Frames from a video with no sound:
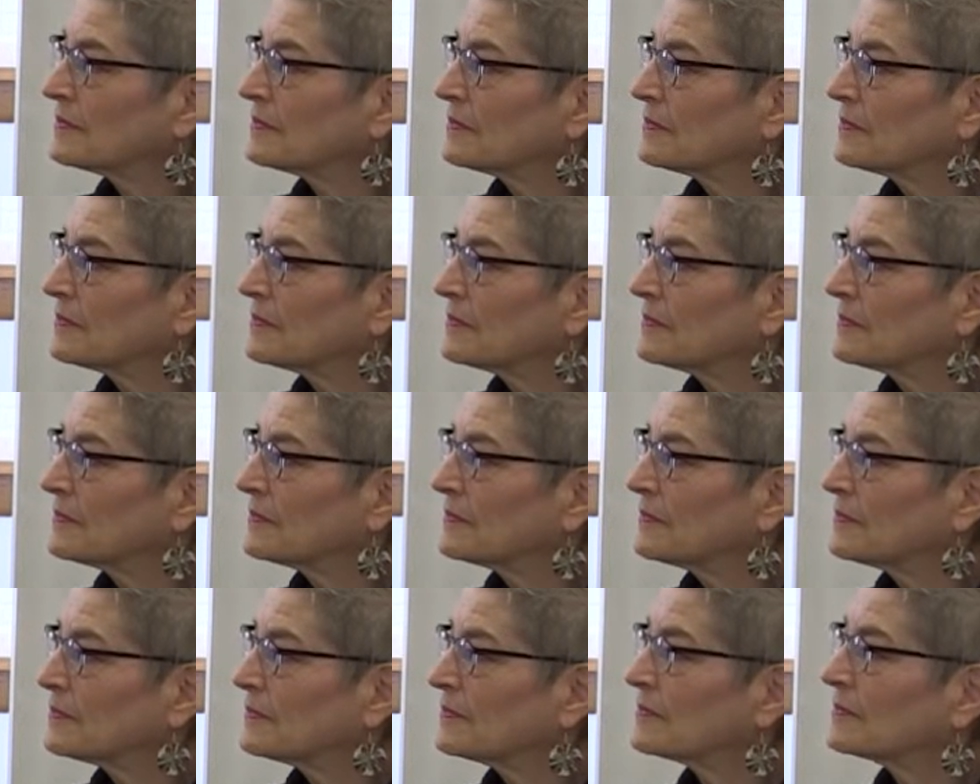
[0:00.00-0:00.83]

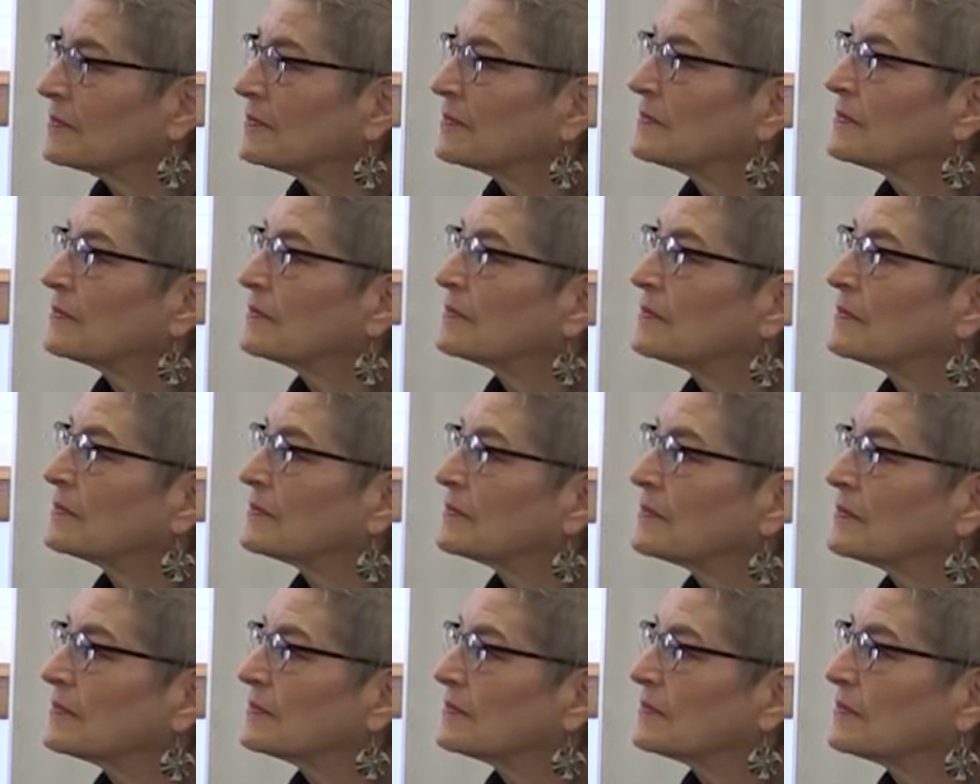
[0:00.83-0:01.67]

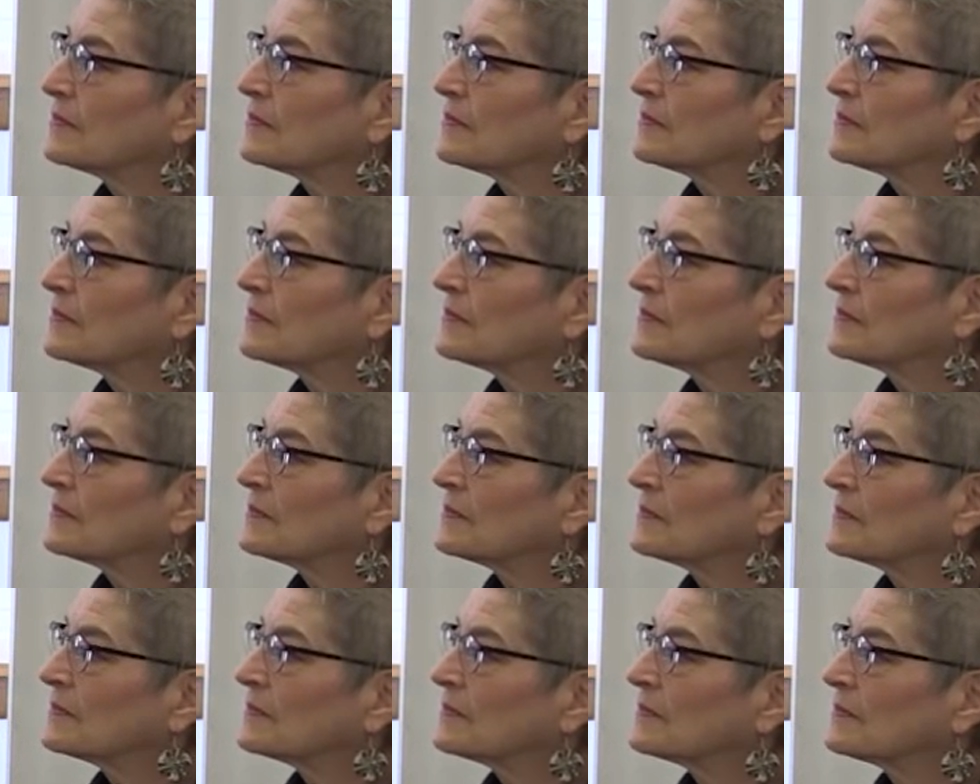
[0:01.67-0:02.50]

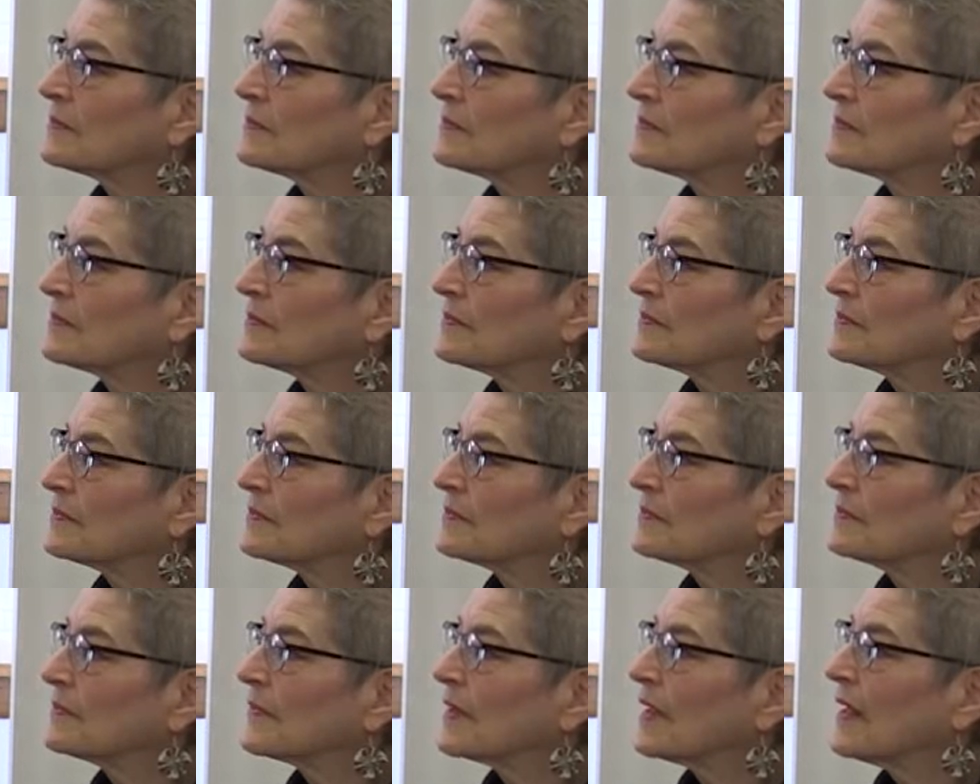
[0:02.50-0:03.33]

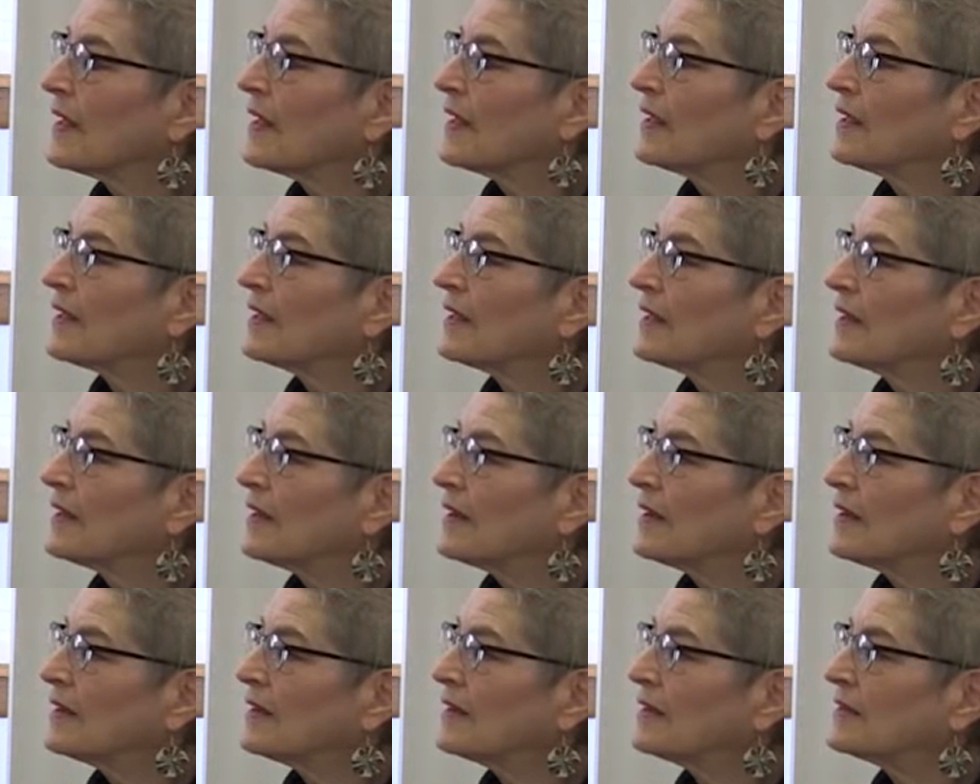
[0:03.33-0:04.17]

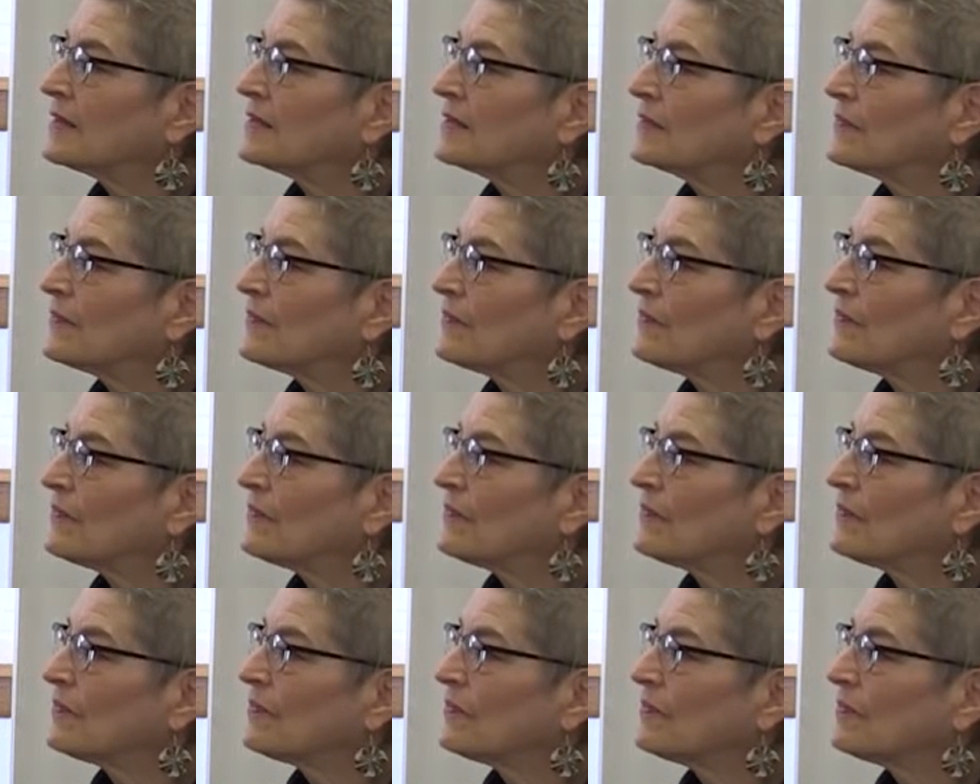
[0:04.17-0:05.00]

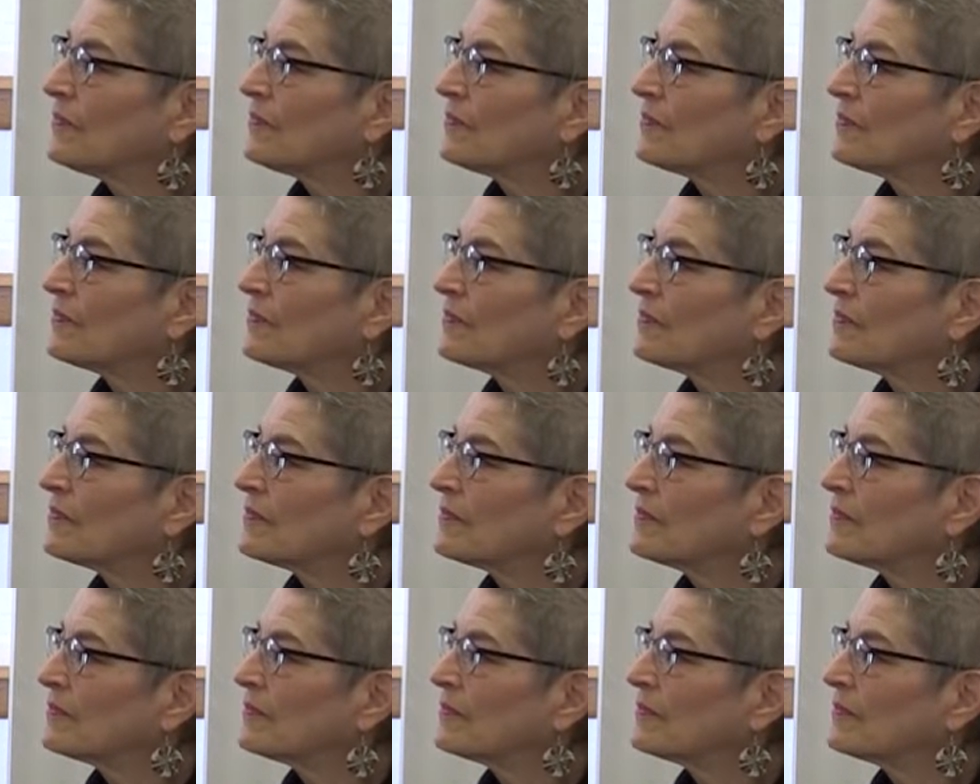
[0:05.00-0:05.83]

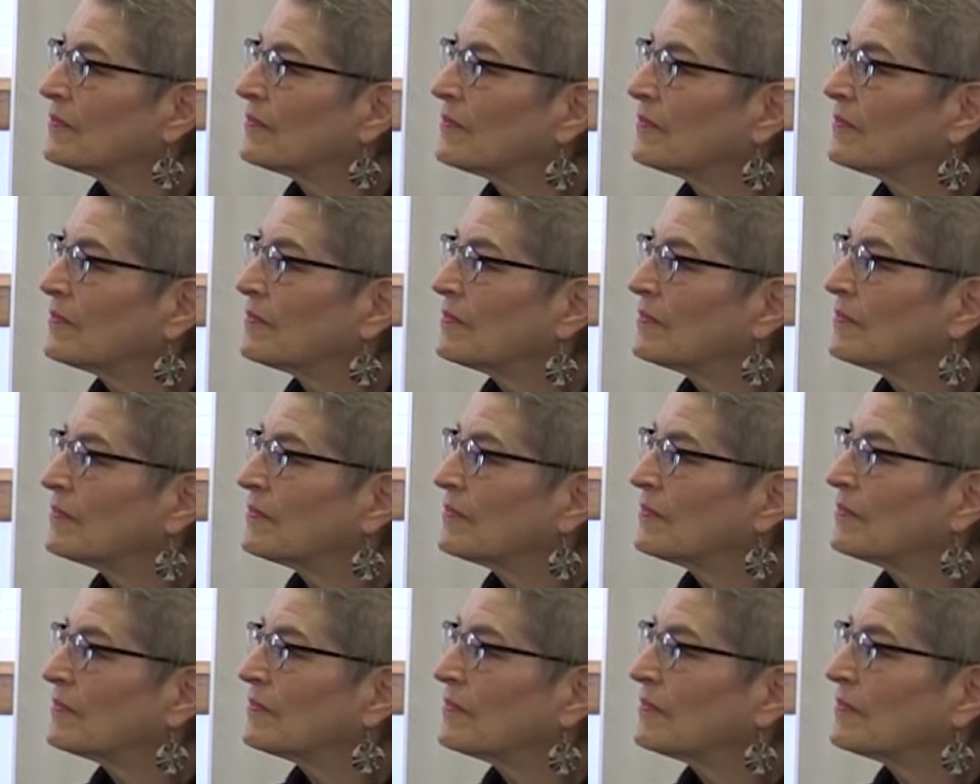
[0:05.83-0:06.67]

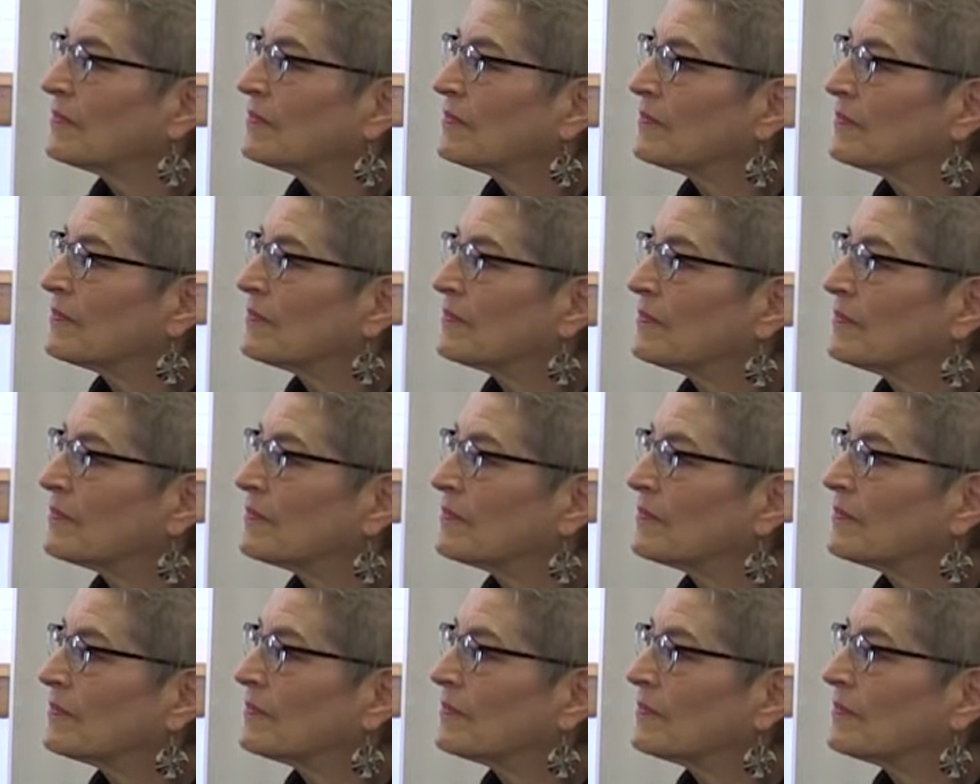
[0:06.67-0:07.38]
The person shown says nothing.